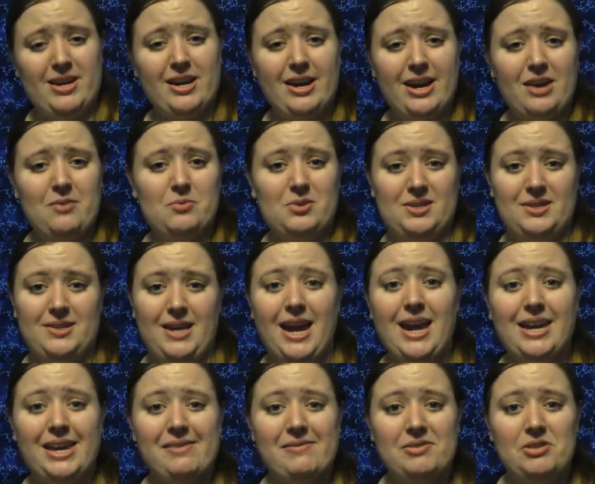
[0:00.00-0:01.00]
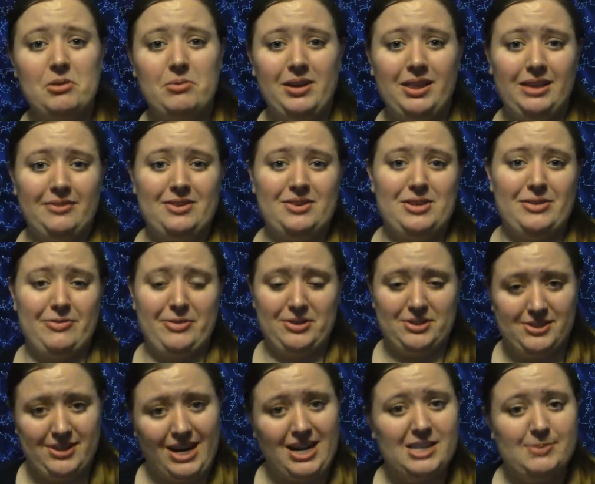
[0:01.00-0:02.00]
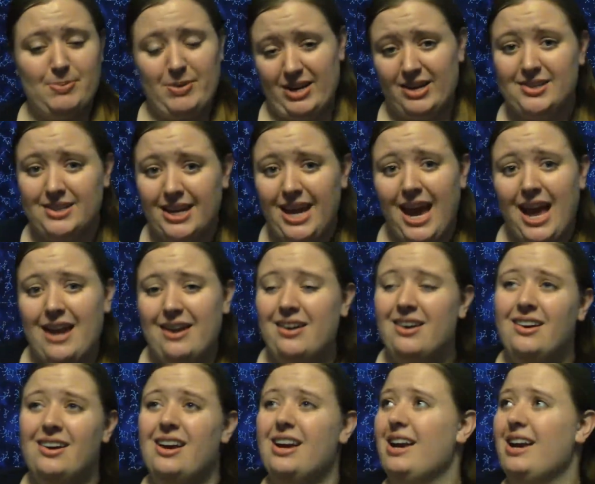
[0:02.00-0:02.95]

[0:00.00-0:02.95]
again with Zake, even though we live in different states, because again,